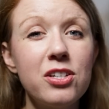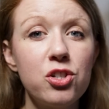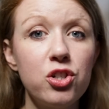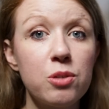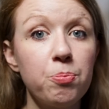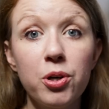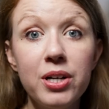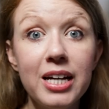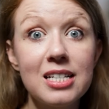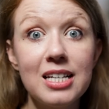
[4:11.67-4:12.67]
this just
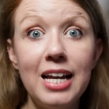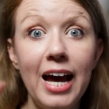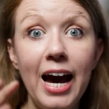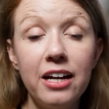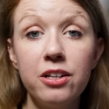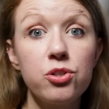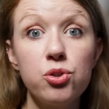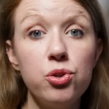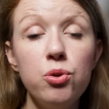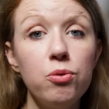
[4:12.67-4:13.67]
predicts and adds
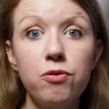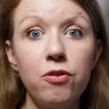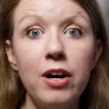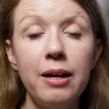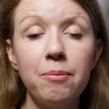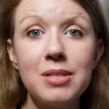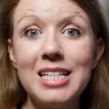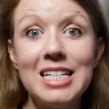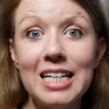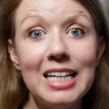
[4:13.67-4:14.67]
new frames
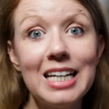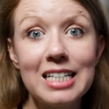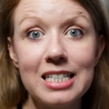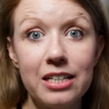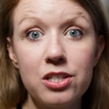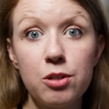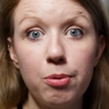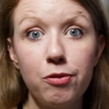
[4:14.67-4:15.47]
that didn't exist